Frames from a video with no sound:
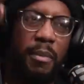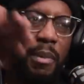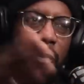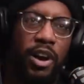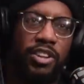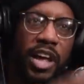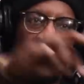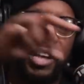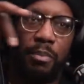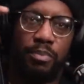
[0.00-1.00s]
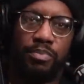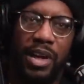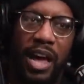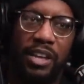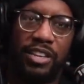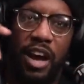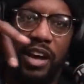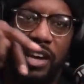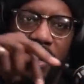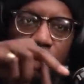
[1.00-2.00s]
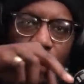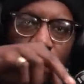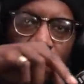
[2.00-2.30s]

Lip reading: I can't remember, because that young kid,